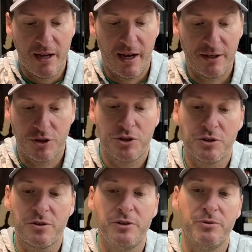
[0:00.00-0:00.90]
I
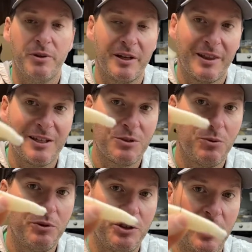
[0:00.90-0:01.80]
assure you that this
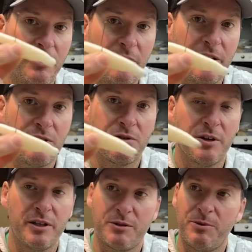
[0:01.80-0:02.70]
will generate
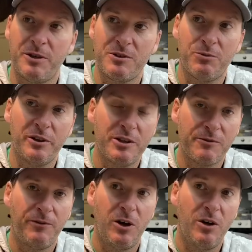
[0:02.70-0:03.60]
strikes because when this
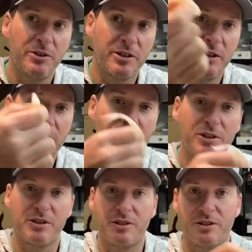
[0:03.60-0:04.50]
falls, it
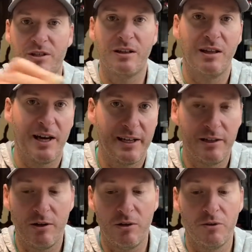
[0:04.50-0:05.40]
just is
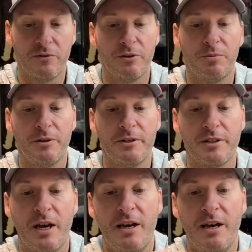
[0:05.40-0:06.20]
gliding all over the place.